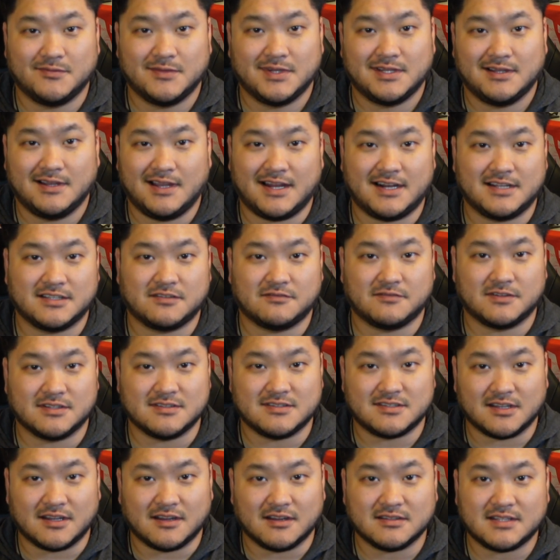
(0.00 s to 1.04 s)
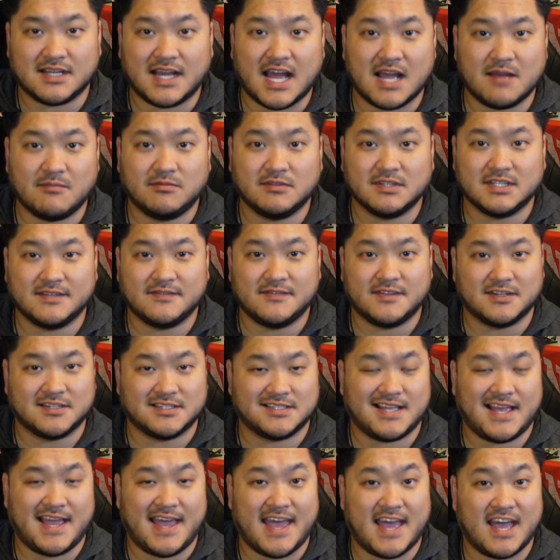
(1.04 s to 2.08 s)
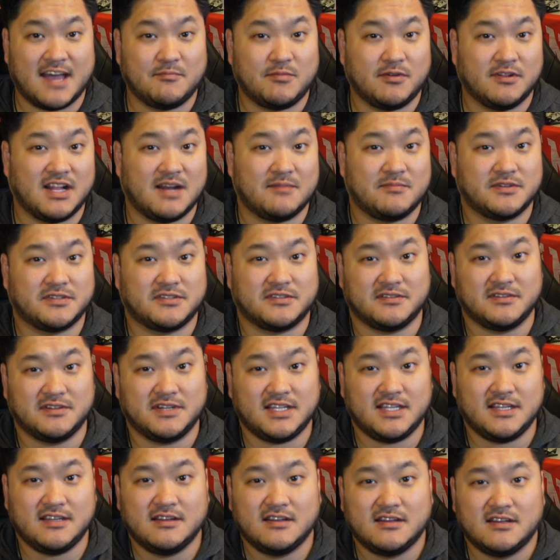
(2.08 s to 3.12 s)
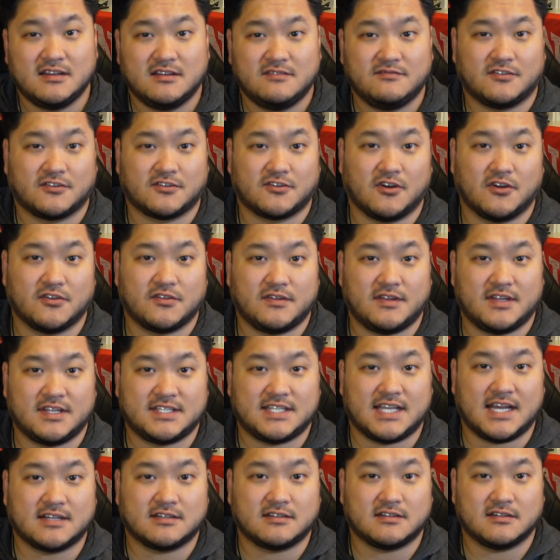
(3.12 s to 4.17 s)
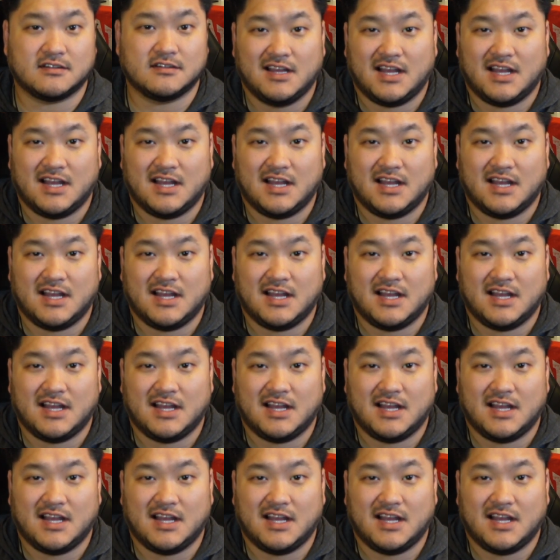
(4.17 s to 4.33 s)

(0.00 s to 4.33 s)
And as a result, I believe there's ample opportunity for growth in the sector.